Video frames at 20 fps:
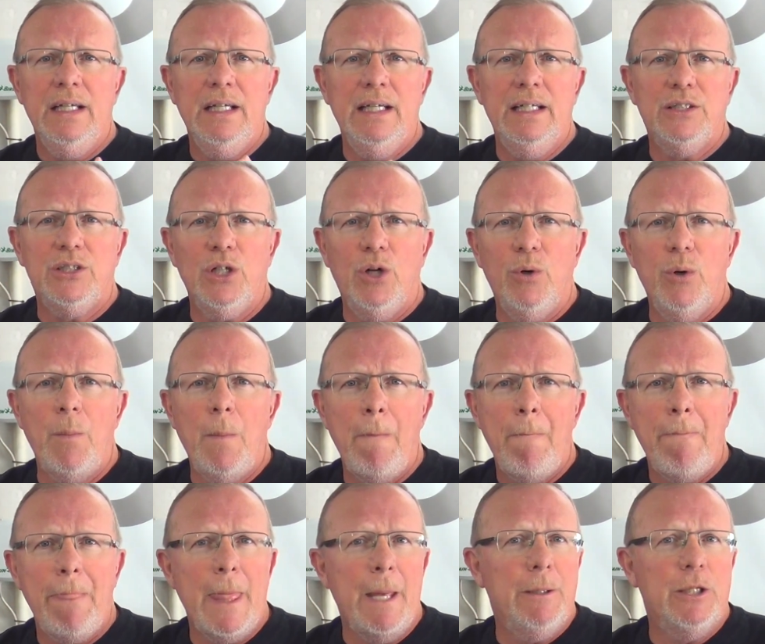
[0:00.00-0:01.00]
and so
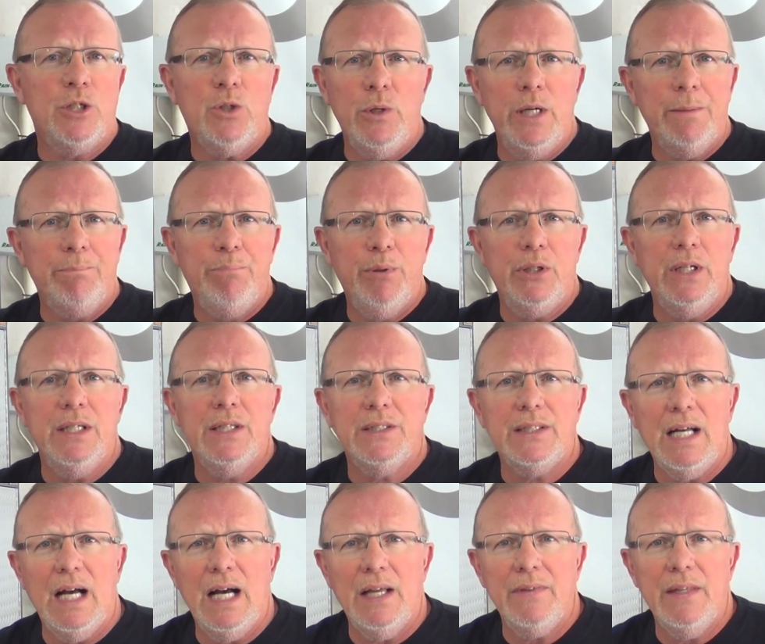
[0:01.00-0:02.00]
they just go ahead and put it
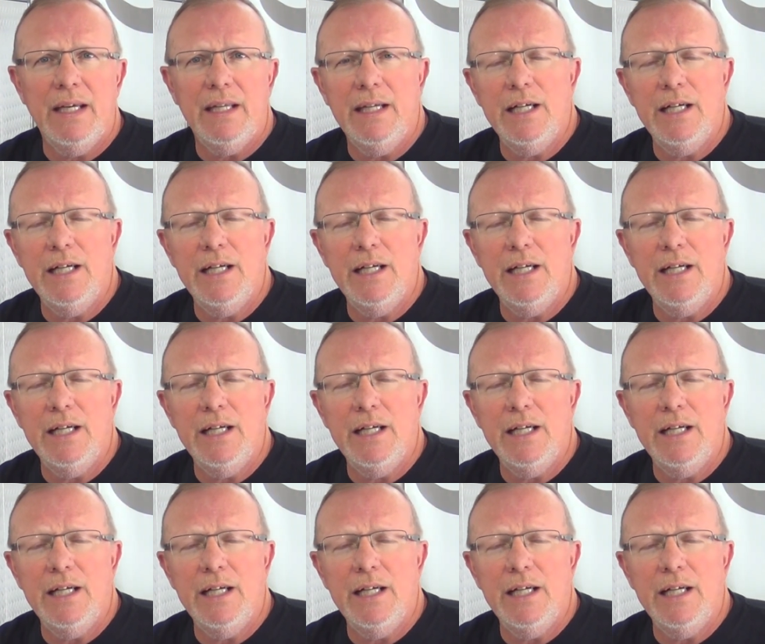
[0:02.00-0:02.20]
inside that